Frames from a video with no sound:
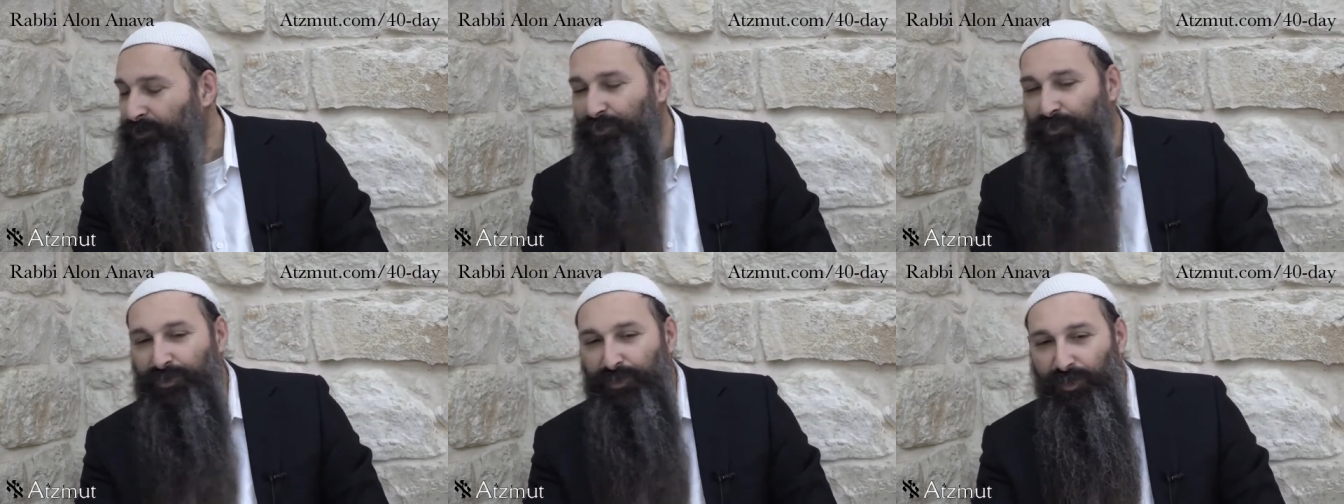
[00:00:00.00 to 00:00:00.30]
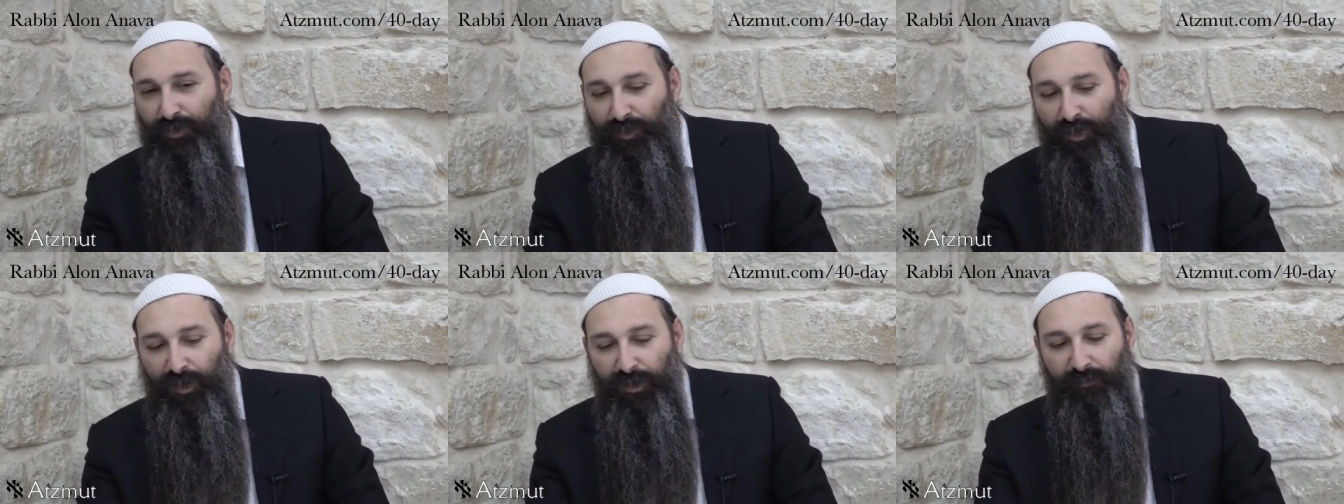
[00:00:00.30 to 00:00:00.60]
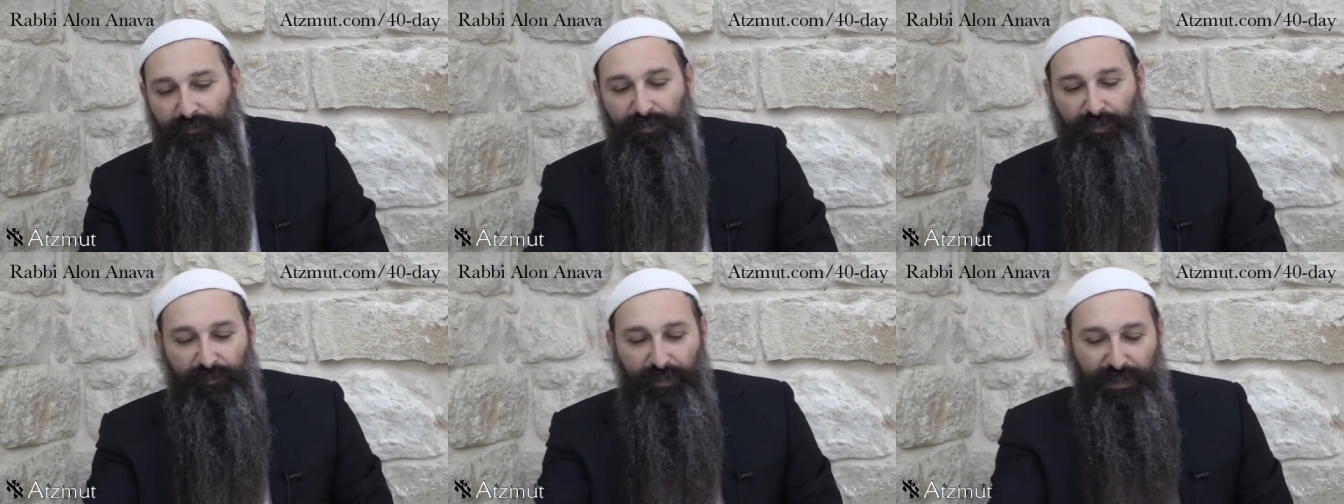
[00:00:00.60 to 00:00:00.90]
So you go
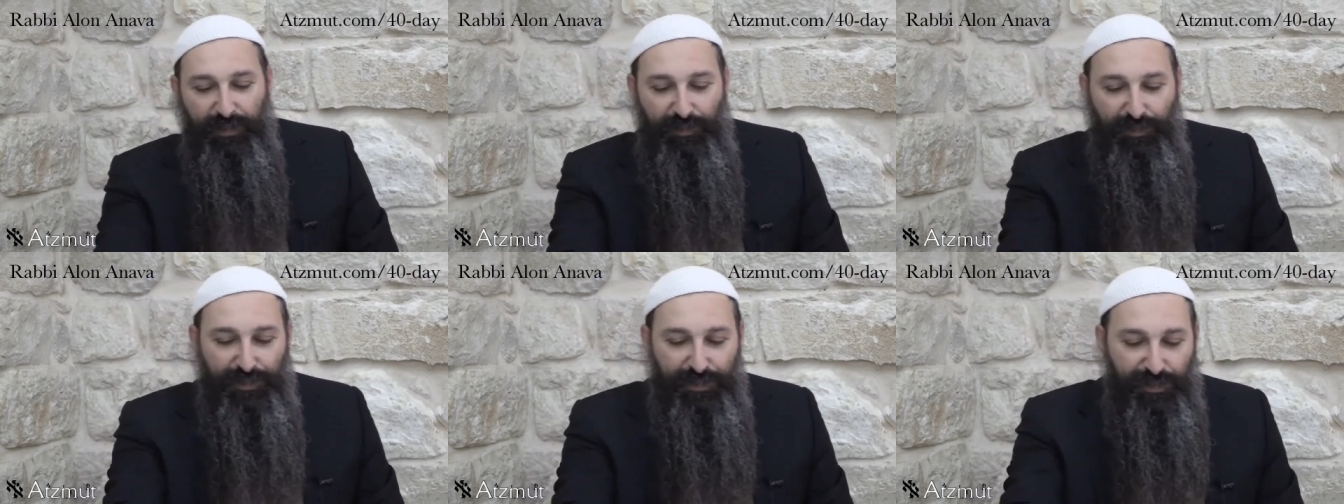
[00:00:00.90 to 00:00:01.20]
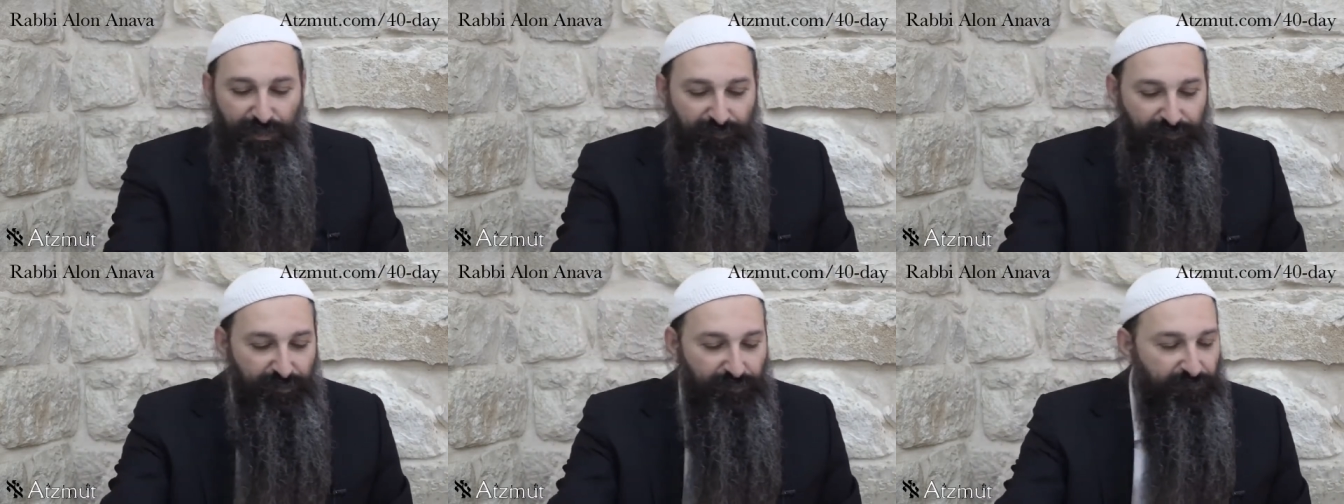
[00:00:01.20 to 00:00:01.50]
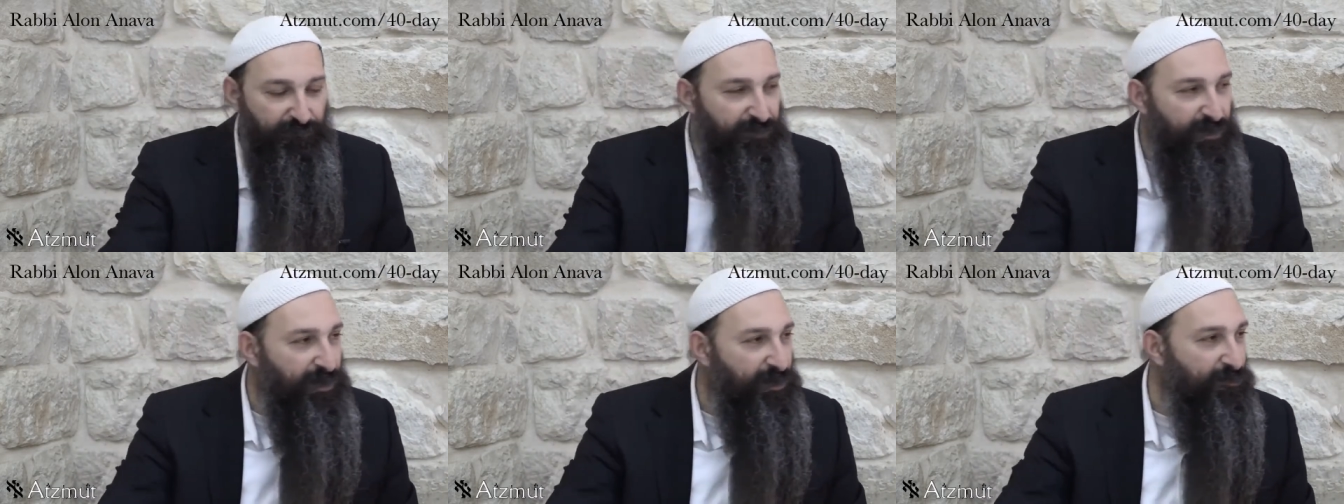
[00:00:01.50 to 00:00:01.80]
home, you make yourself a
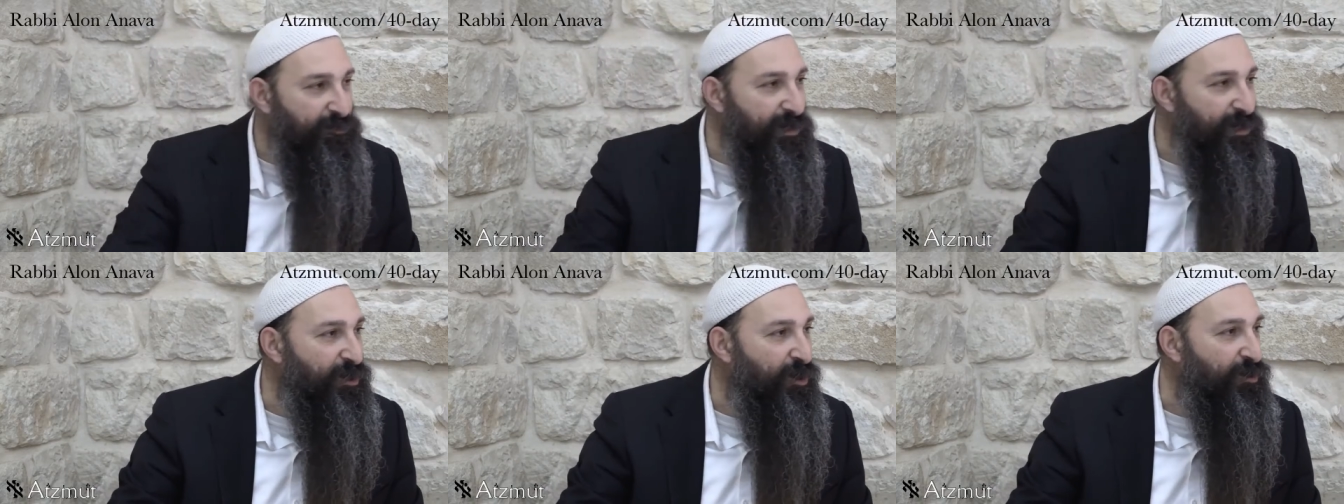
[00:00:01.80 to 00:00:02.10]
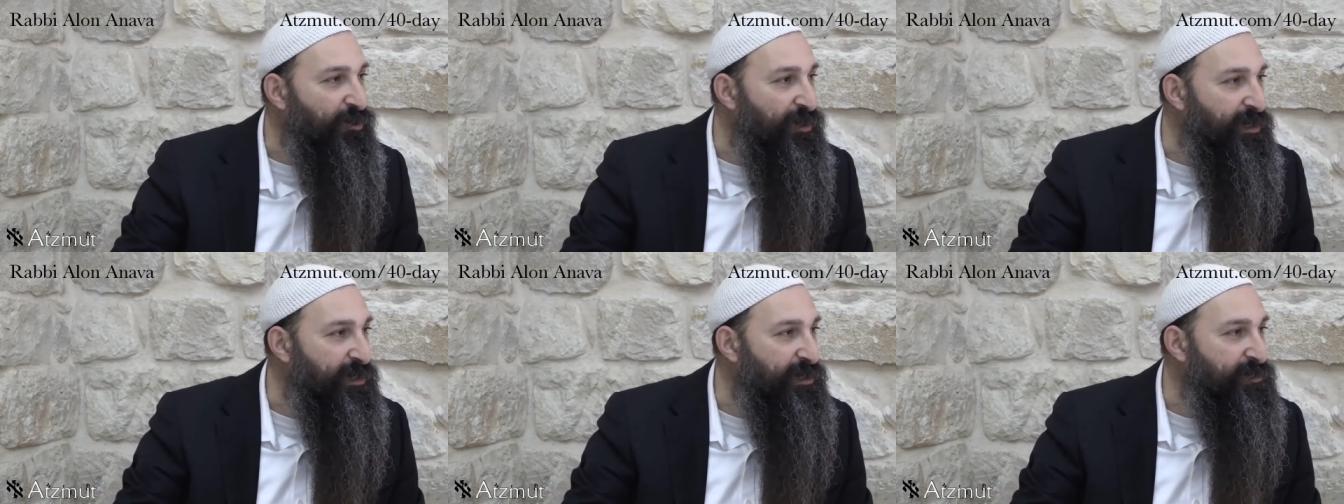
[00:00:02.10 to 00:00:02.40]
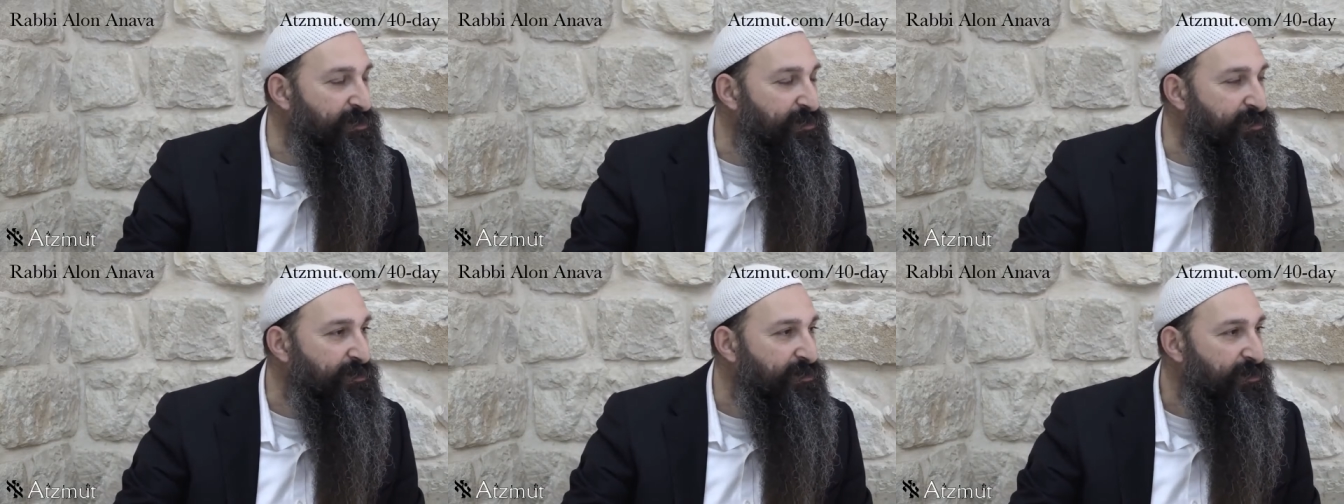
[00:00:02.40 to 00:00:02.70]
very long
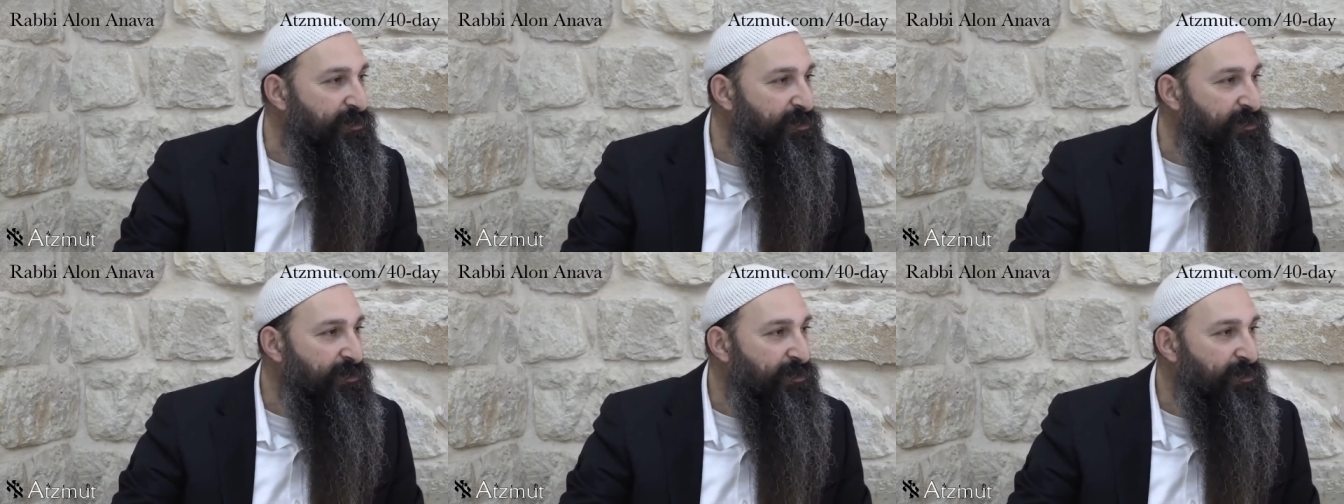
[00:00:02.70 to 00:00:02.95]
list.